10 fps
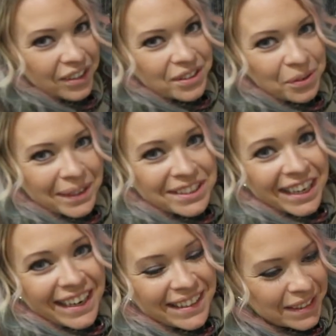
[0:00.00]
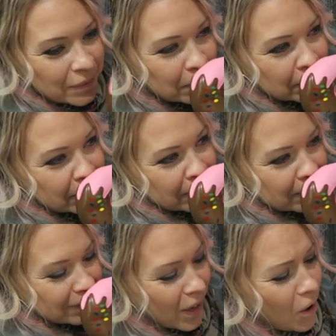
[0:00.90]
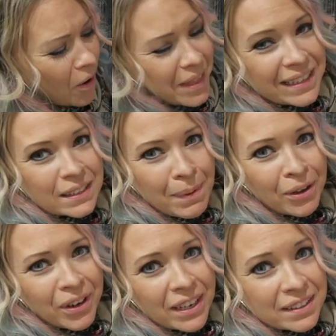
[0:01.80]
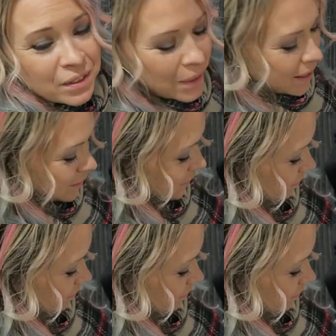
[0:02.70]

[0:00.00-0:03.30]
Squishies. Oh, and they smell nice as well.